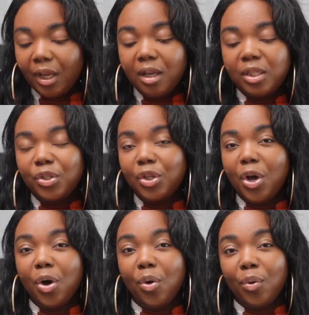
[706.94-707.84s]

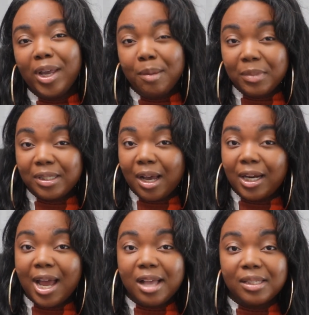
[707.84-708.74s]
So
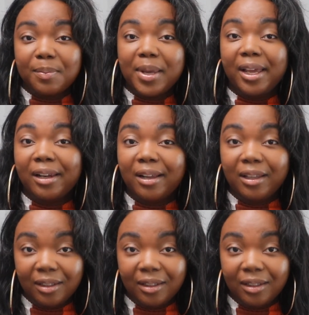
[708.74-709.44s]
Amazon has been